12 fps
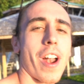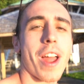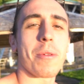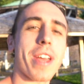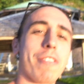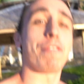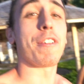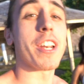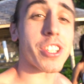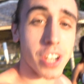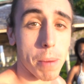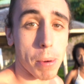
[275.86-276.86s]
right, we have
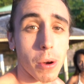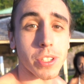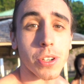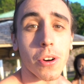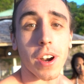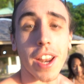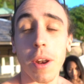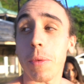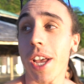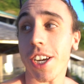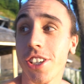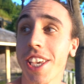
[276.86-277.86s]
finished our boat tour and
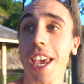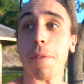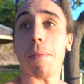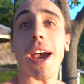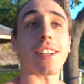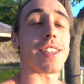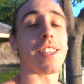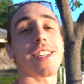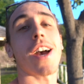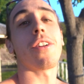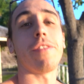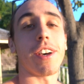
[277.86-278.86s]
we actually came back to the
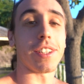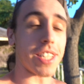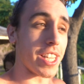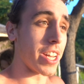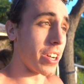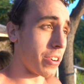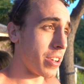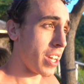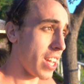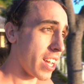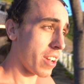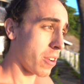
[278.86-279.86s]
town of El Nido.
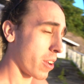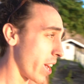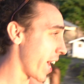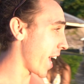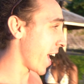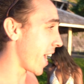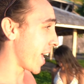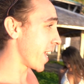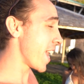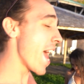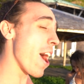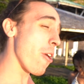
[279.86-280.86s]

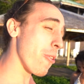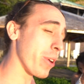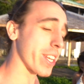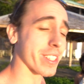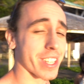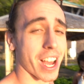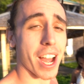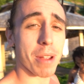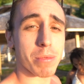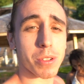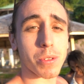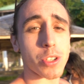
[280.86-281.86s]
And now it is time to